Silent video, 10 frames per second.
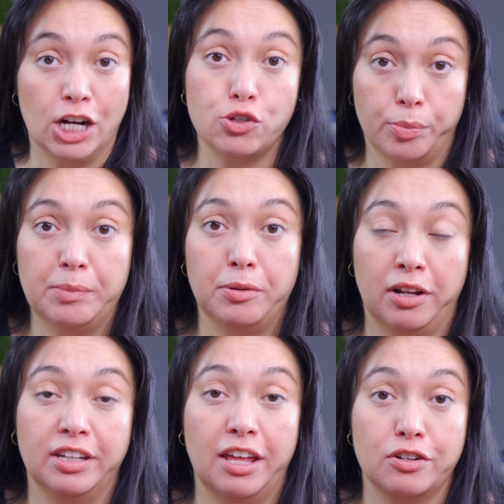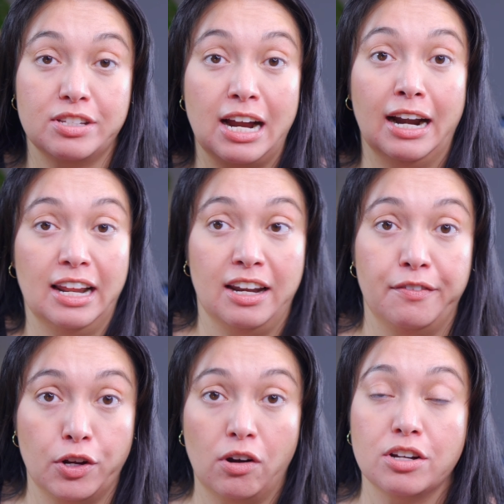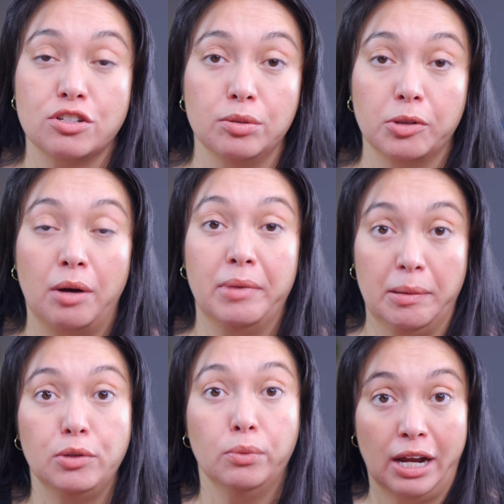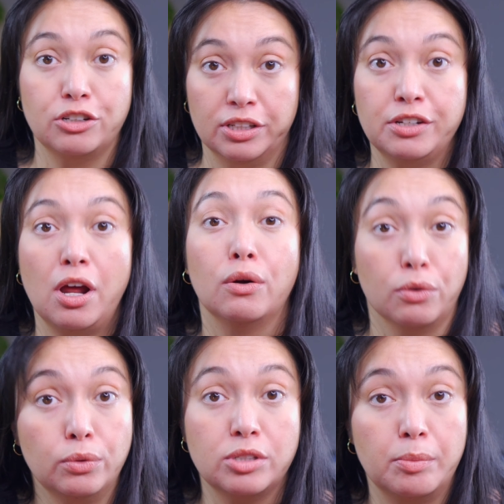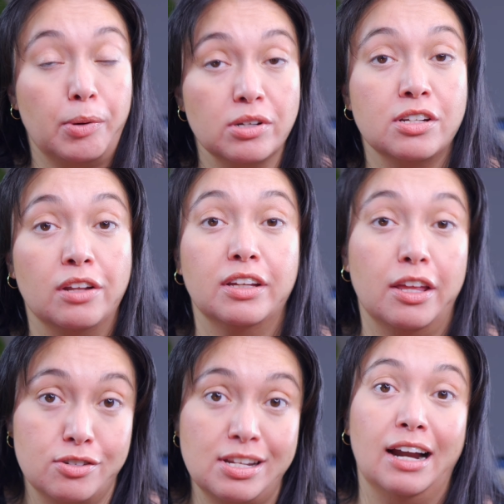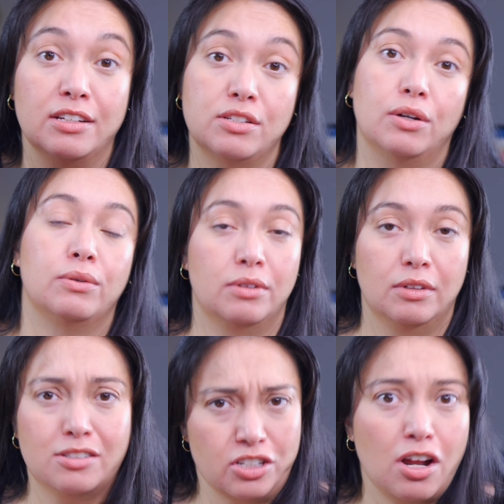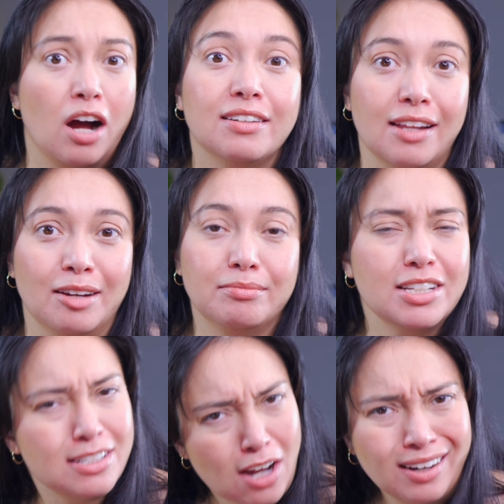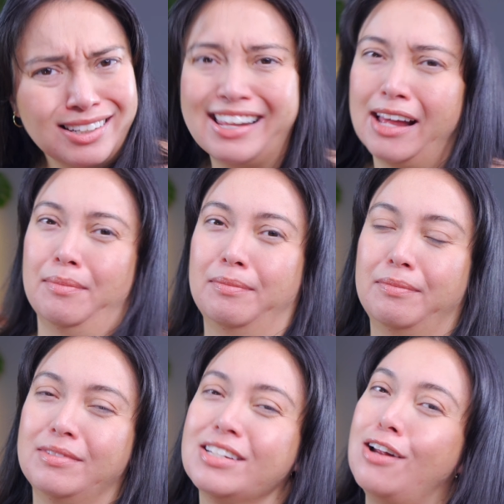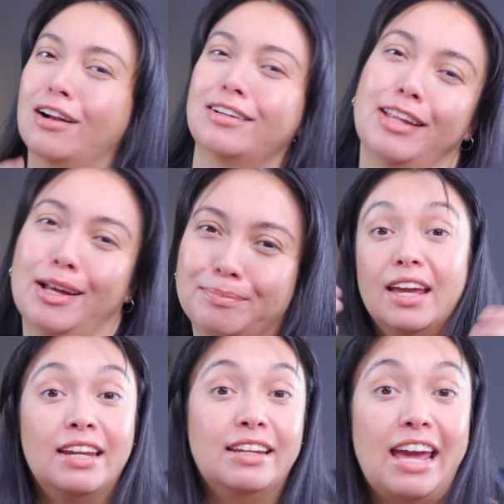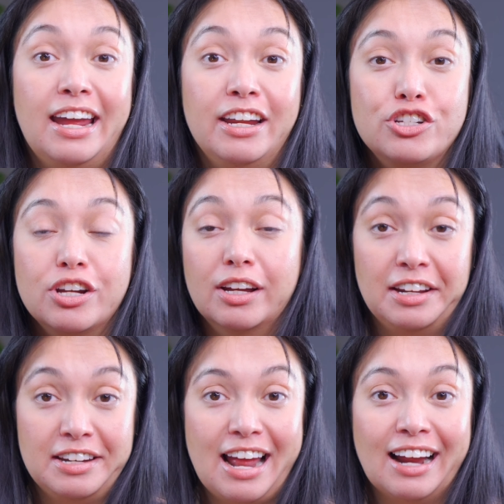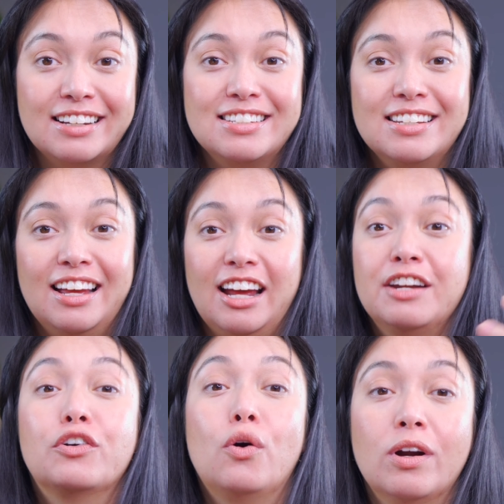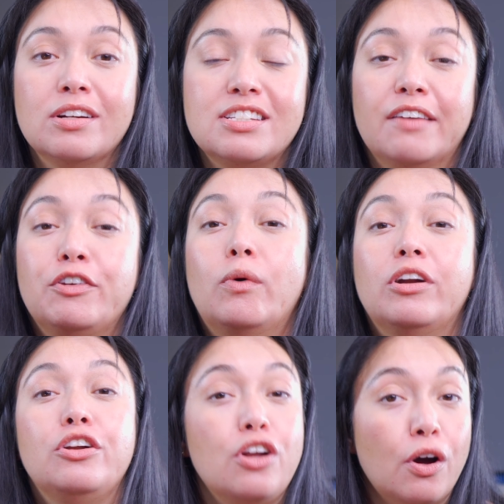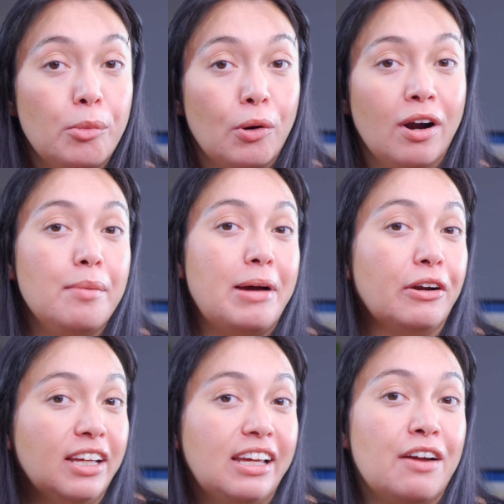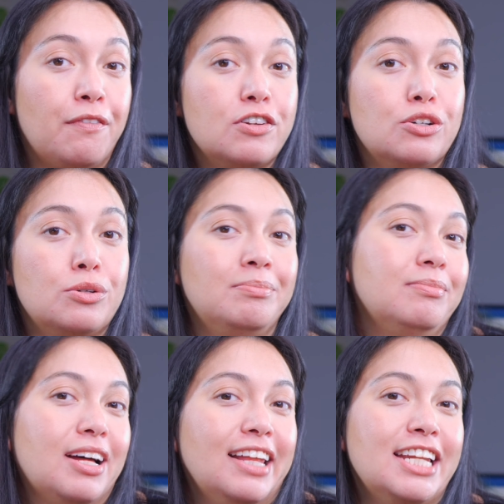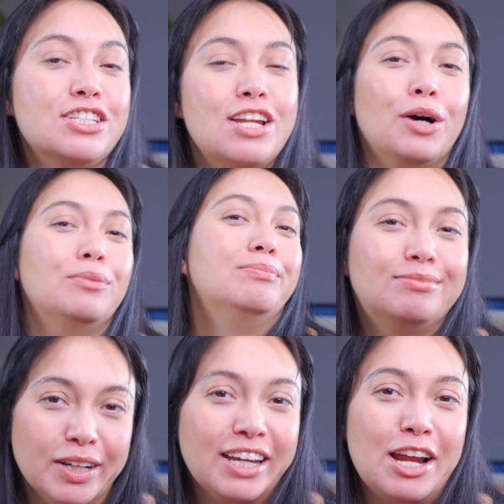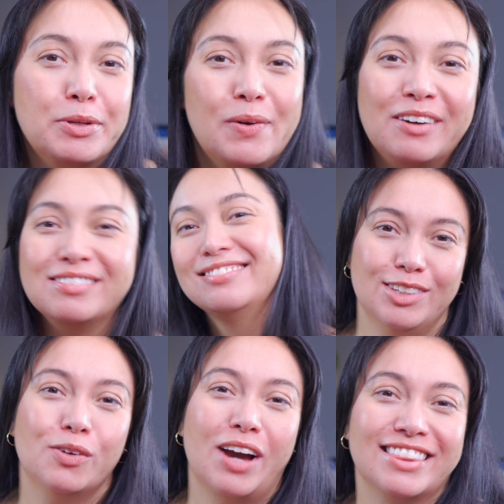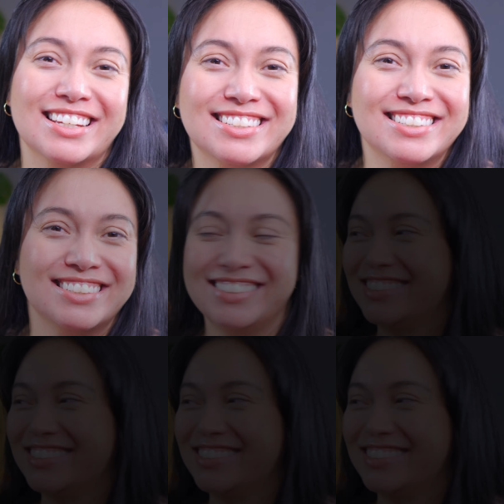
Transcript: actual people on the other side, and if you're on a Zoom call, maybe you actually know who's the person on the other side, so just talk to them. Just talk to them. Just talk to them. Engage, connect, and of course, if you want to know more about Ecamm or Zoom, let us know. We can help you out. You got this.